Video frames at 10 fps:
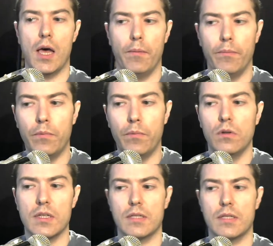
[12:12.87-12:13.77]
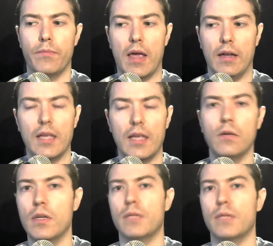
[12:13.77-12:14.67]
Buddhism and
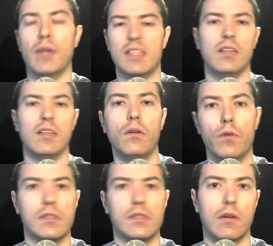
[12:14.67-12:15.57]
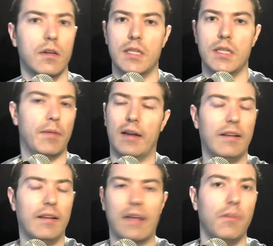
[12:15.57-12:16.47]
Hinduism, but it's a universal concept, like
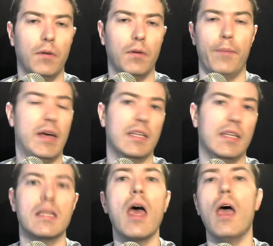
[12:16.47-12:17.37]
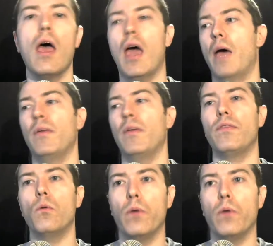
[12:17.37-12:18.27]
nothing really matters. If you
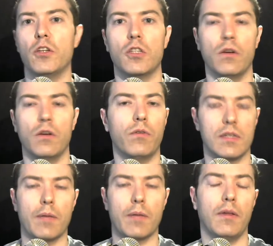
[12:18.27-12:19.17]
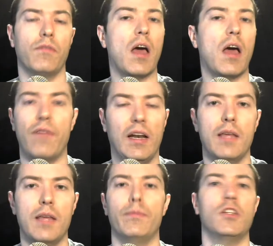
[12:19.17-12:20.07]
wish for something, if you have any
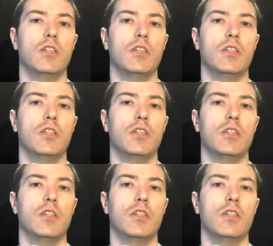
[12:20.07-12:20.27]
ambition,